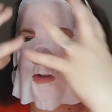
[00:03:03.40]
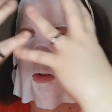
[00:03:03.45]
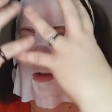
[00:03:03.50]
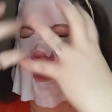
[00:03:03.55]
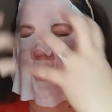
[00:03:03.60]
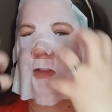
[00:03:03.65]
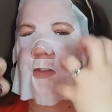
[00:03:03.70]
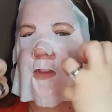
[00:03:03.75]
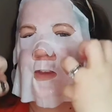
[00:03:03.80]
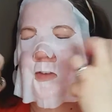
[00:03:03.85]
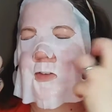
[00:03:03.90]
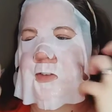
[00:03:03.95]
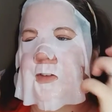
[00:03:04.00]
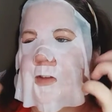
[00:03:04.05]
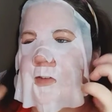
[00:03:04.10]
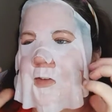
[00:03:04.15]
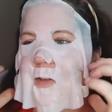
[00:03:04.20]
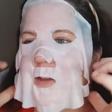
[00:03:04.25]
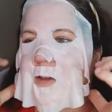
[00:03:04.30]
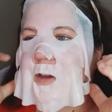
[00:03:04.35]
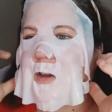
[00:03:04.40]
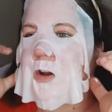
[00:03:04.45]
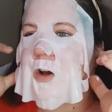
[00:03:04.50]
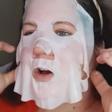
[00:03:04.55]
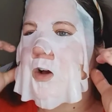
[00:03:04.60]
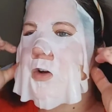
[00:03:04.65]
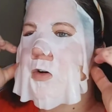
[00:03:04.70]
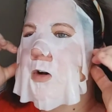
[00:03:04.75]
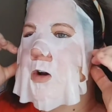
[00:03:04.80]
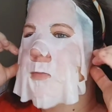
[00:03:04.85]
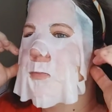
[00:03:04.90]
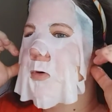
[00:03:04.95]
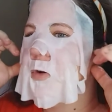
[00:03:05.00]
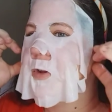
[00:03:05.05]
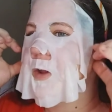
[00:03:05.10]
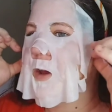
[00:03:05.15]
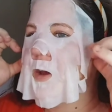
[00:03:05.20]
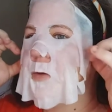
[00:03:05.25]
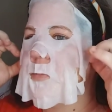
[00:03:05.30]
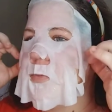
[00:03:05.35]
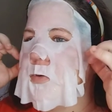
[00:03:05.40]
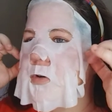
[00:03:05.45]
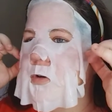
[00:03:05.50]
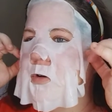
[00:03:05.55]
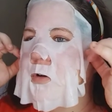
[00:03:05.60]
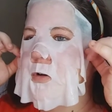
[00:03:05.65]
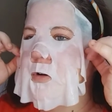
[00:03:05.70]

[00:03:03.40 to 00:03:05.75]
so that this doesn't get all crumpled up.